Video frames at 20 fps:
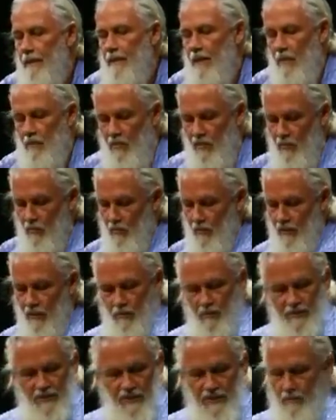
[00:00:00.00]
I'm going to
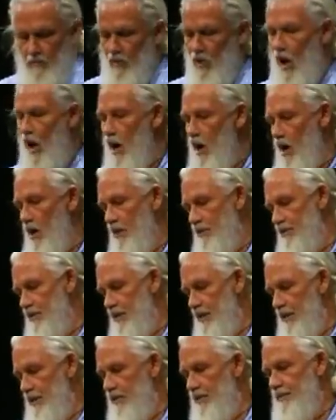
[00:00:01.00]
work with some cards
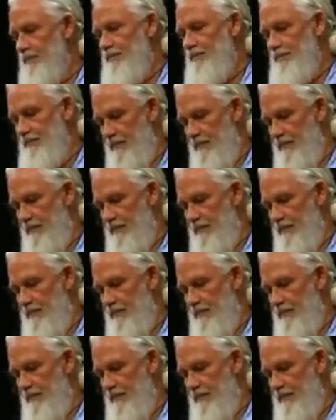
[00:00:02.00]
here,